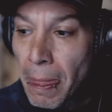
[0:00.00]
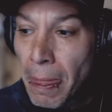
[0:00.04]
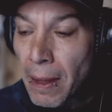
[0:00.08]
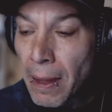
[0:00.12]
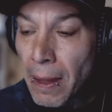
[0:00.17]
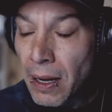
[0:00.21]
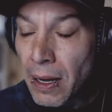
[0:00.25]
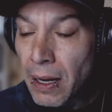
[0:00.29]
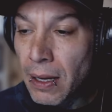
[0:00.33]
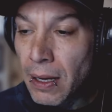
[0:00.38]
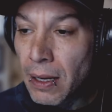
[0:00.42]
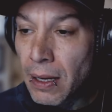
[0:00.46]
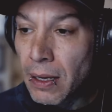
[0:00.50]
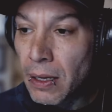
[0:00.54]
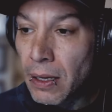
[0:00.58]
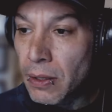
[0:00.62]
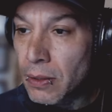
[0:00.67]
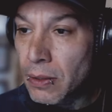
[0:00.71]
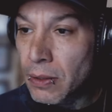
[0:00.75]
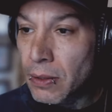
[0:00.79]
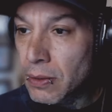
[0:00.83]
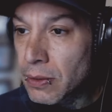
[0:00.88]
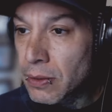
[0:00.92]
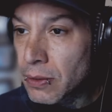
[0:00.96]

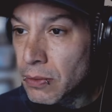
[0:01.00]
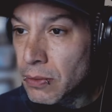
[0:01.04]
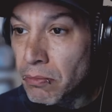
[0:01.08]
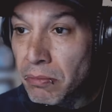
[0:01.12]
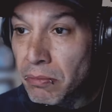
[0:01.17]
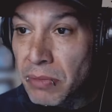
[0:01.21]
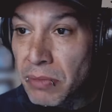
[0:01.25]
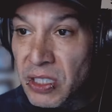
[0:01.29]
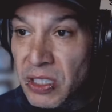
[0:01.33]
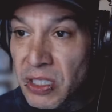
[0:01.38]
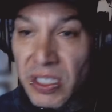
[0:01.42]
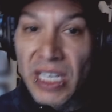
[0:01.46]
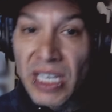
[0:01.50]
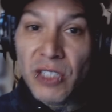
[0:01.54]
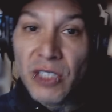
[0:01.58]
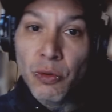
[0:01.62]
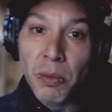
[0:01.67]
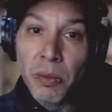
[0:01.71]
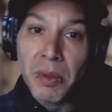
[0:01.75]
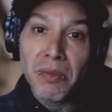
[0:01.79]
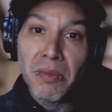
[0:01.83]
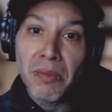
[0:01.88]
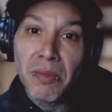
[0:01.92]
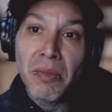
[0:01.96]
uh, Mistakes
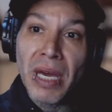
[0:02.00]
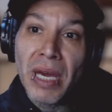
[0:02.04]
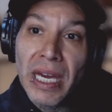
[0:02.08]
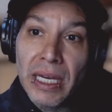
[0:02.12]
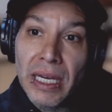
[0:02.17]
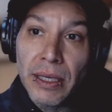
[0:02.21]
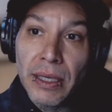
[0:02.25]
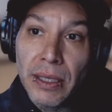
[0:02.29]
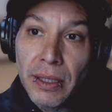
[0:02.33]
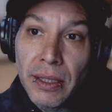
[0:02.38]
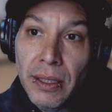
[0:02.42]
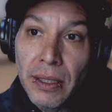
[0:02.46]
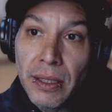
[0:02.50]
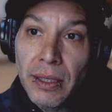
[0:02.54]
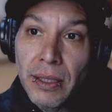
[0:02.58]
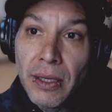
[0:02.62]
Will Be Made,